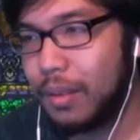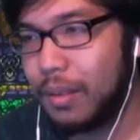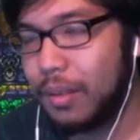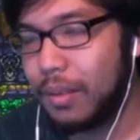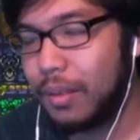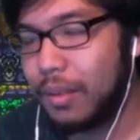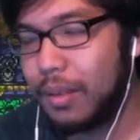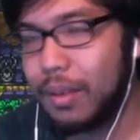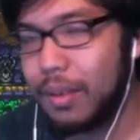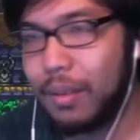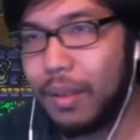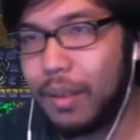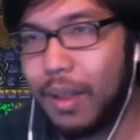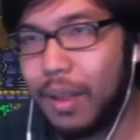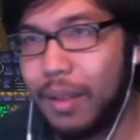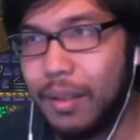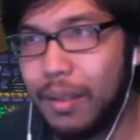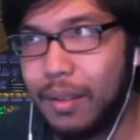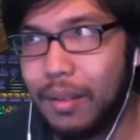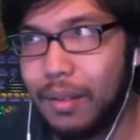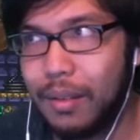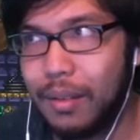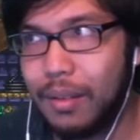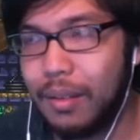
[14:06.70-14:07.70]
So
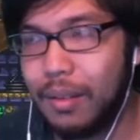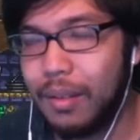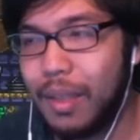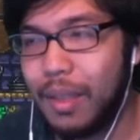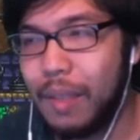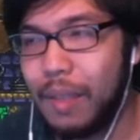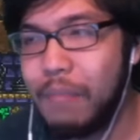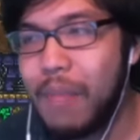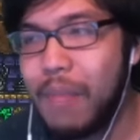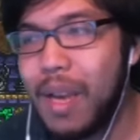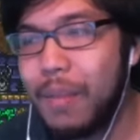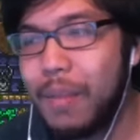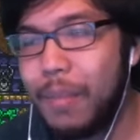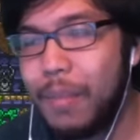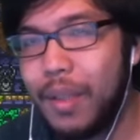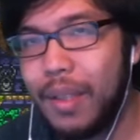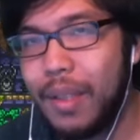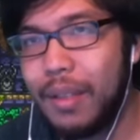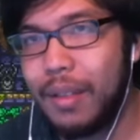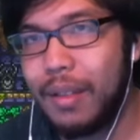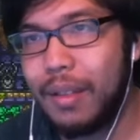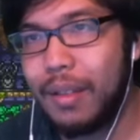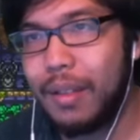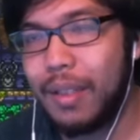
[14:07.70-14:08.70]
it might
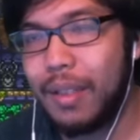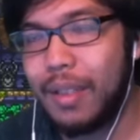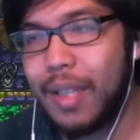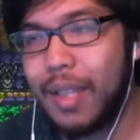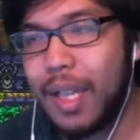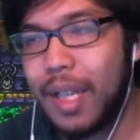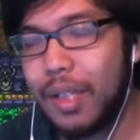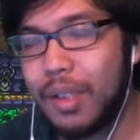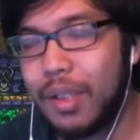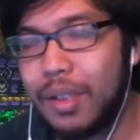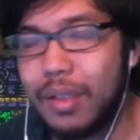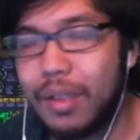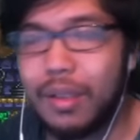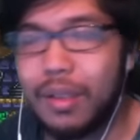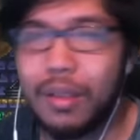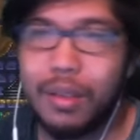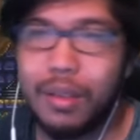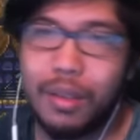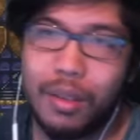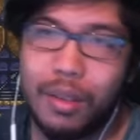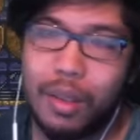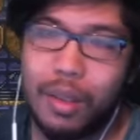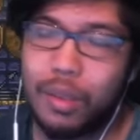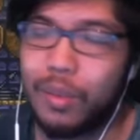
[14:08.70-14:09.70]
be the desert
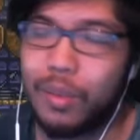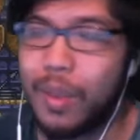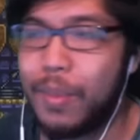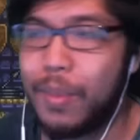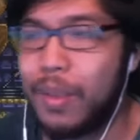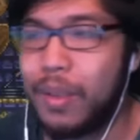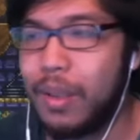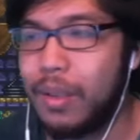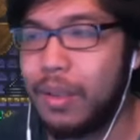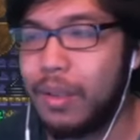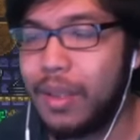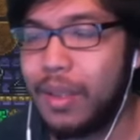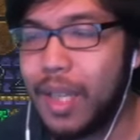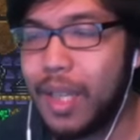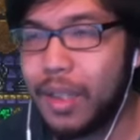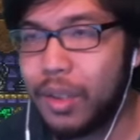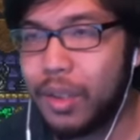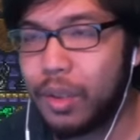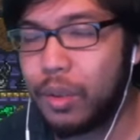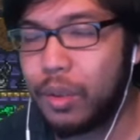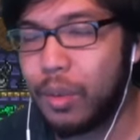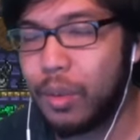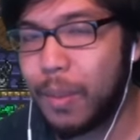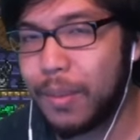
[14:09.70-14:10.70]
corruption.
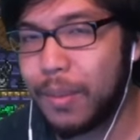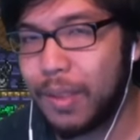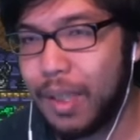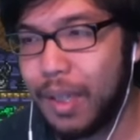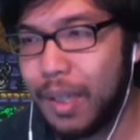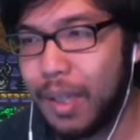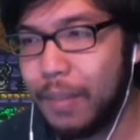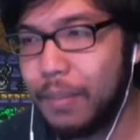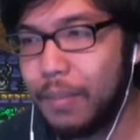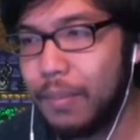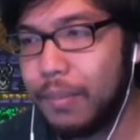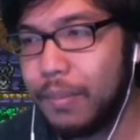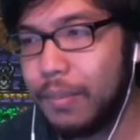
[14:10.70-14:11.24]
Desert corrupt slime.